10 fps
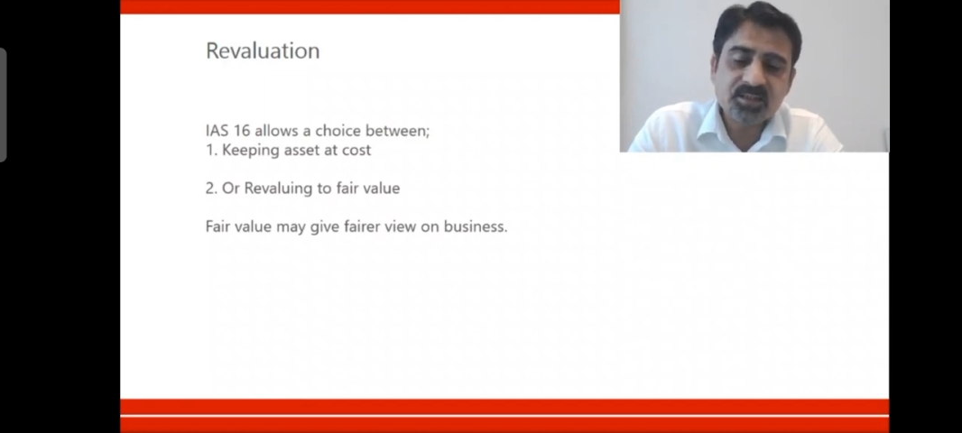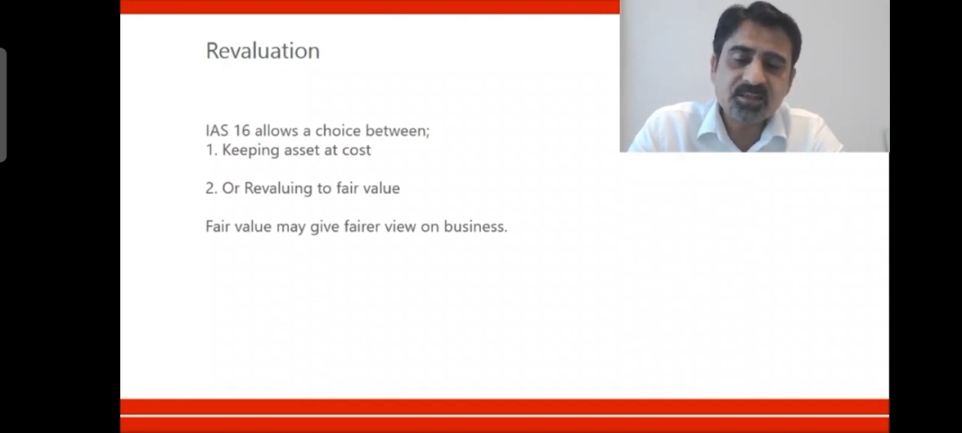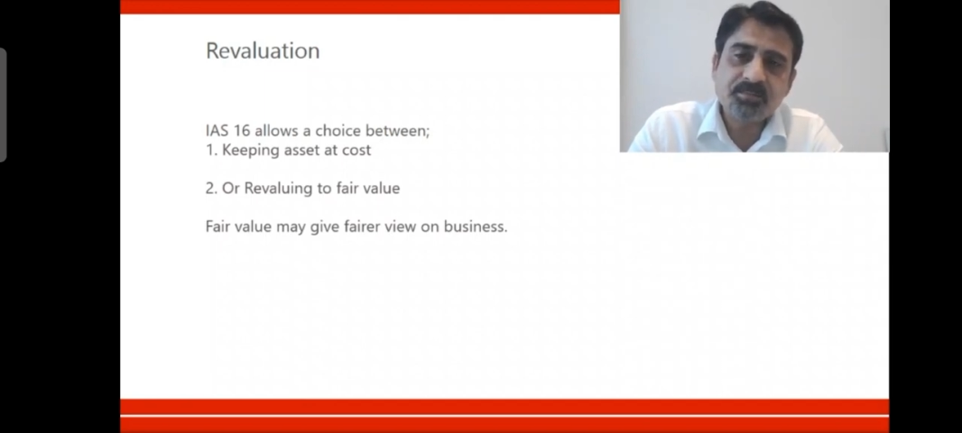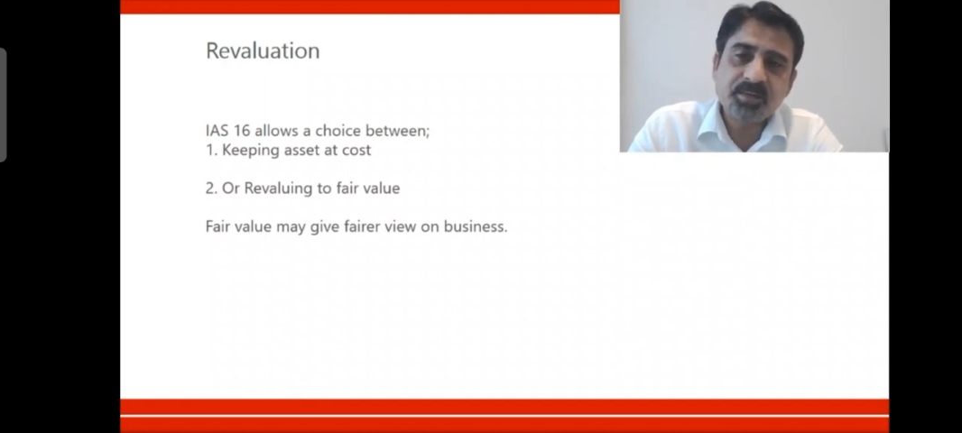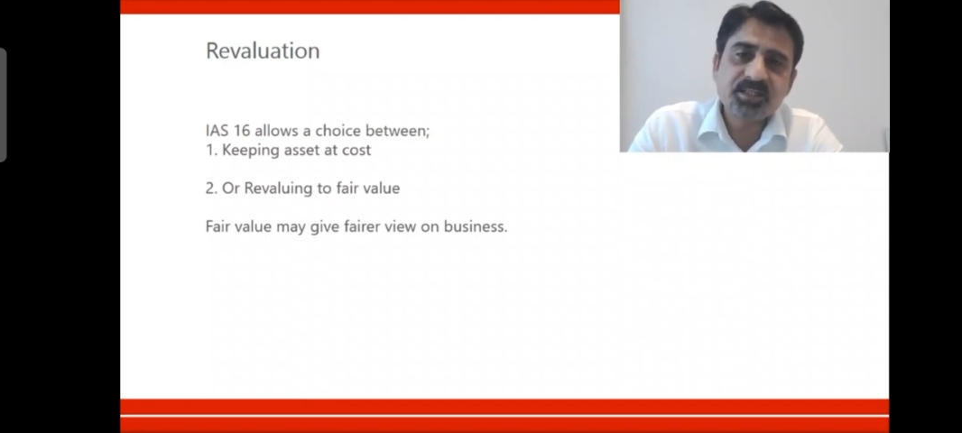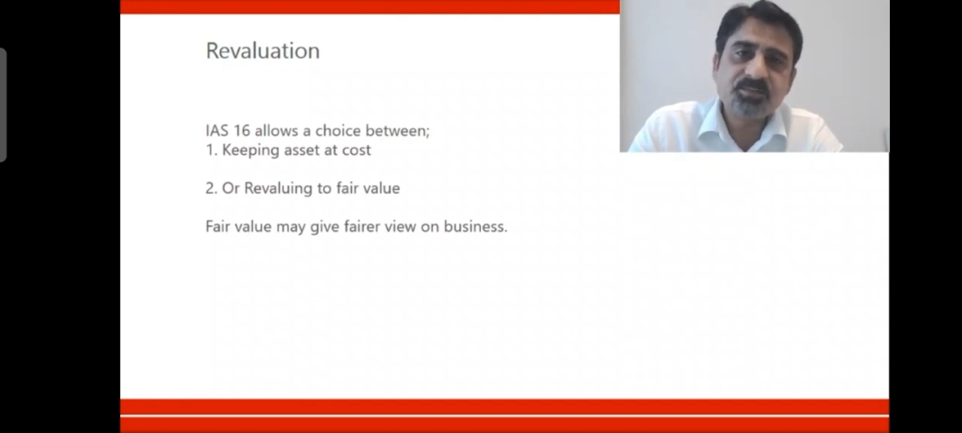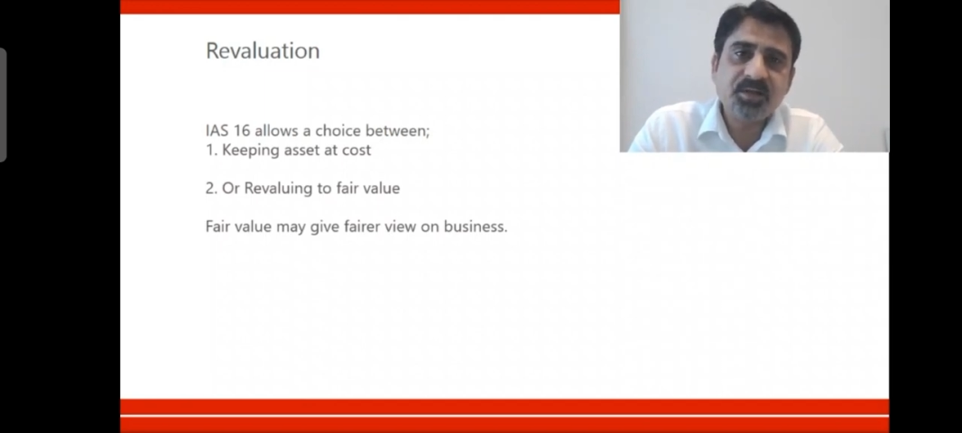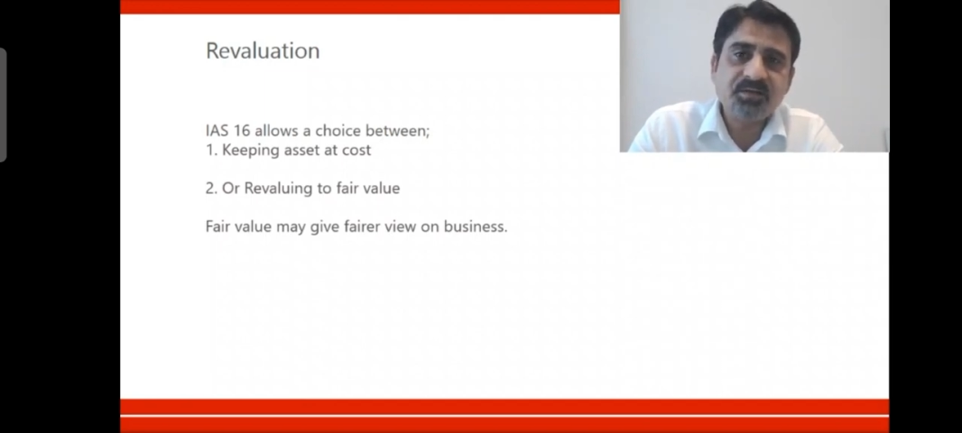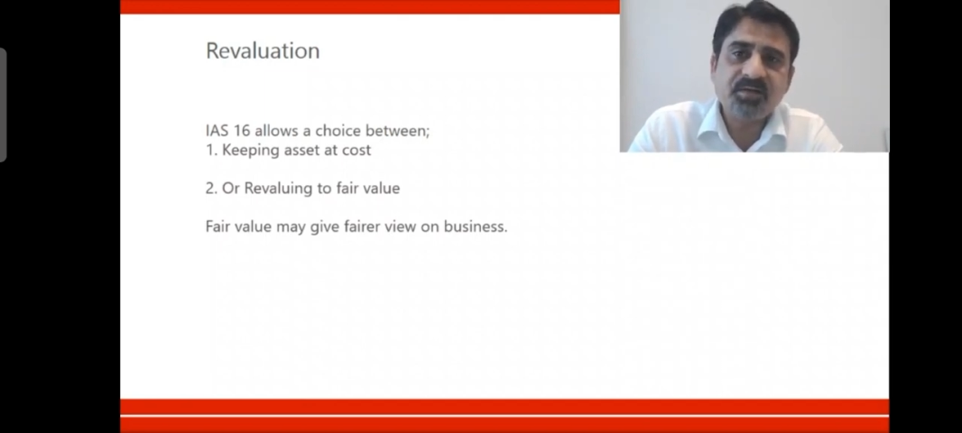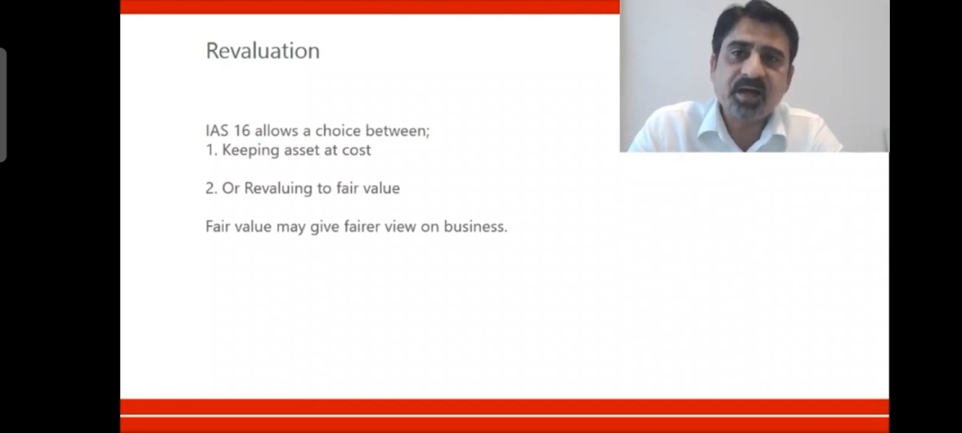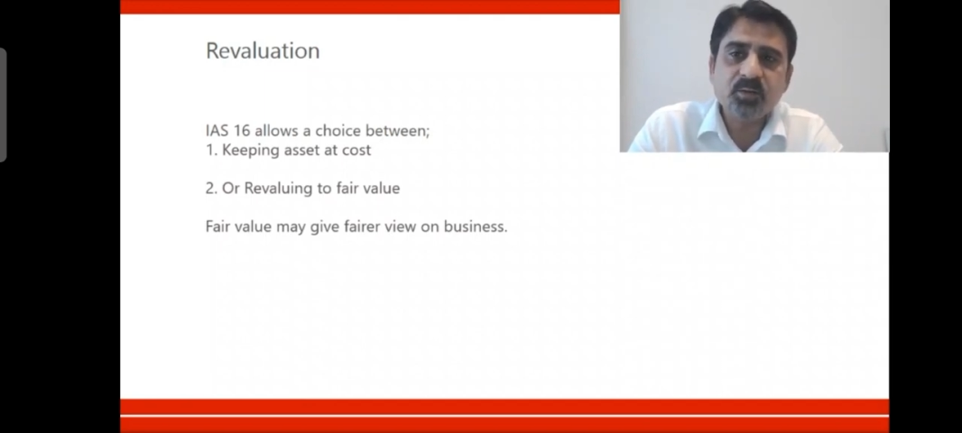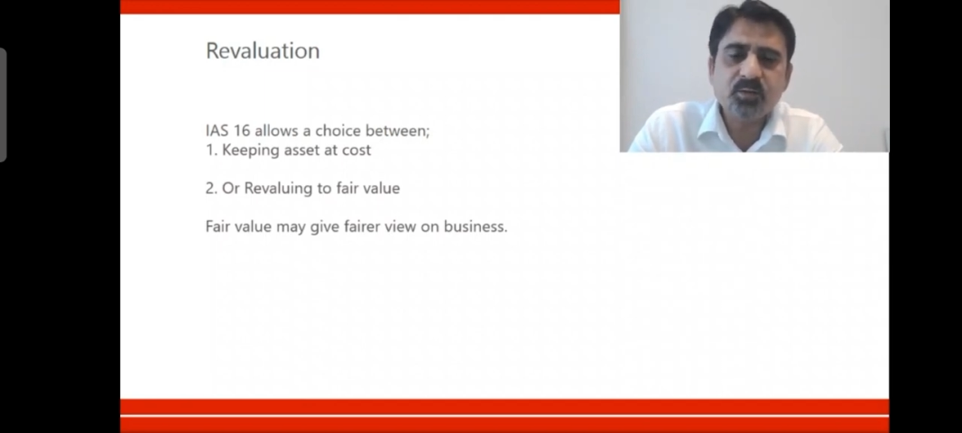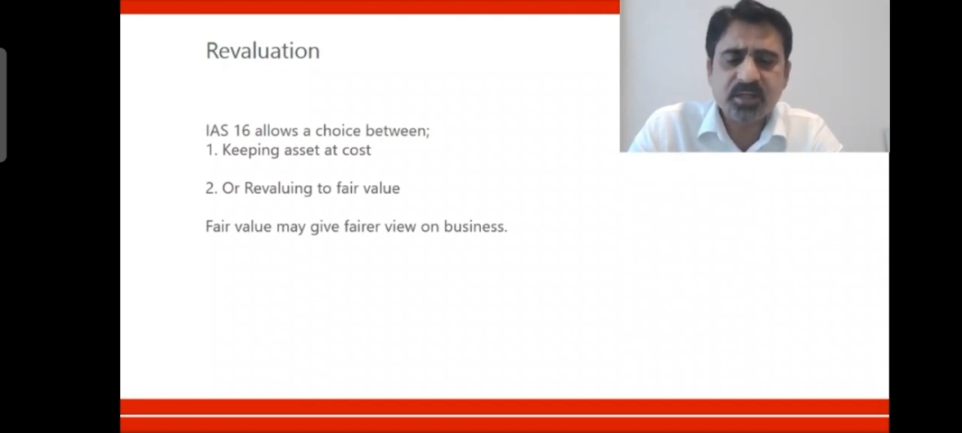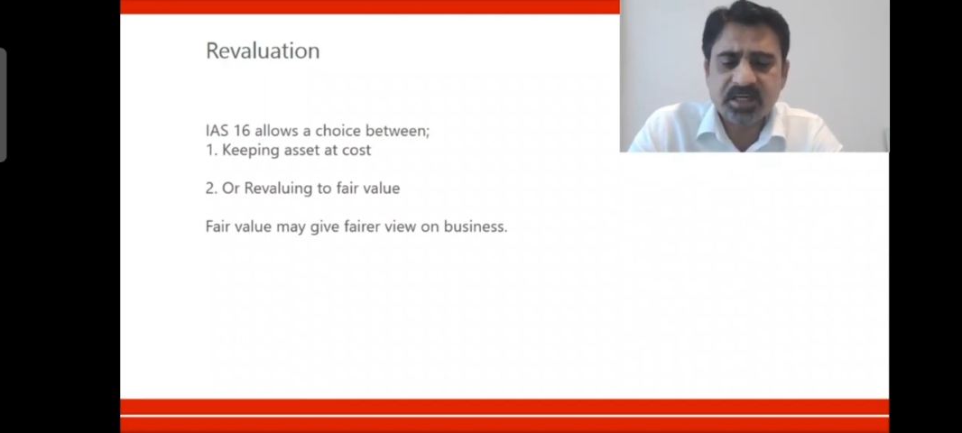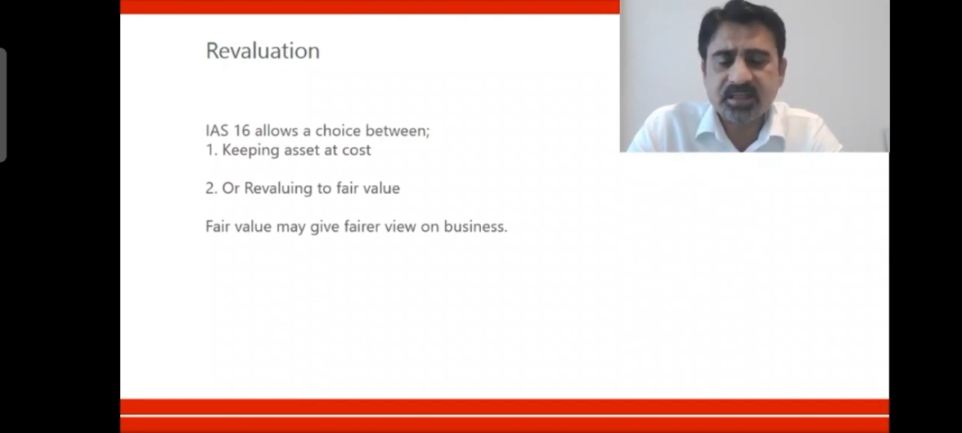they must be revalued
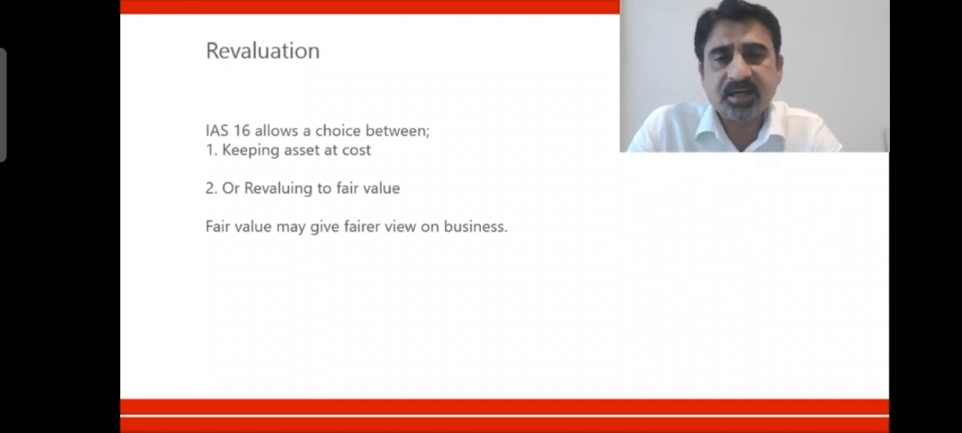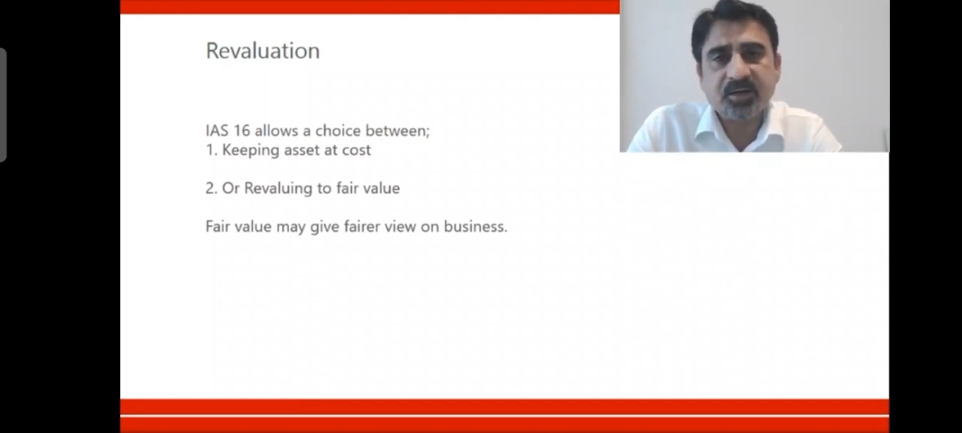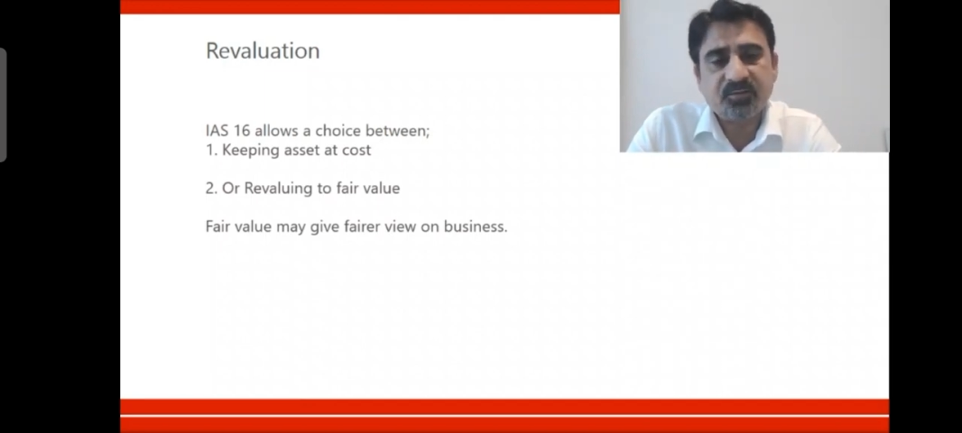at the end of